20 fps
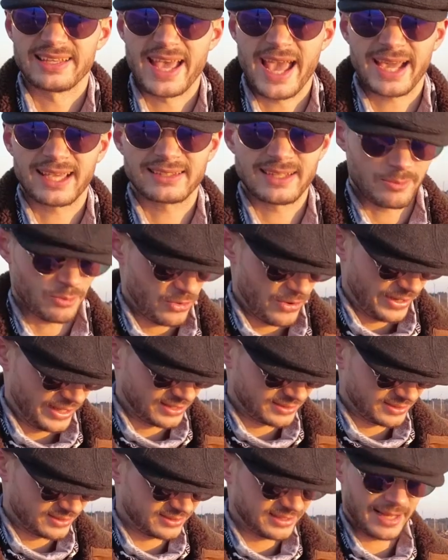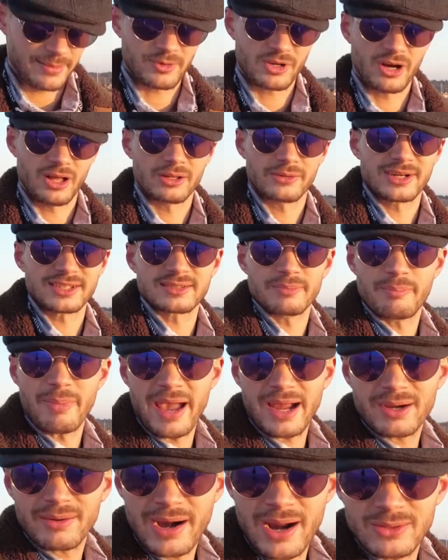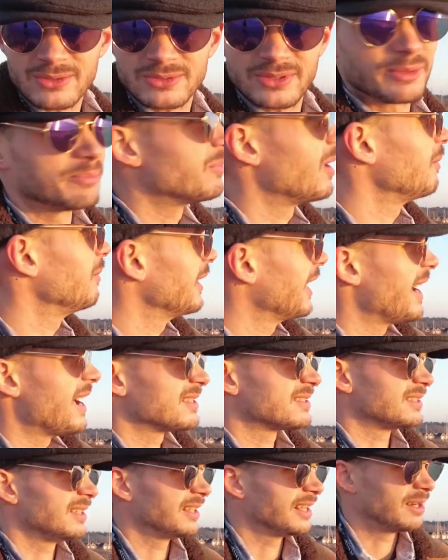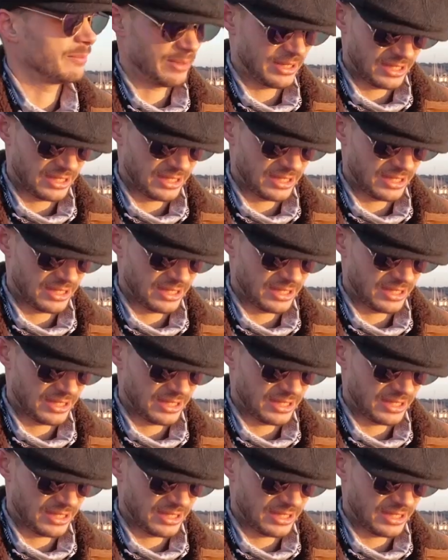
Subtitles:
jacket I'm wearing is the same color as the background, so it probably has a little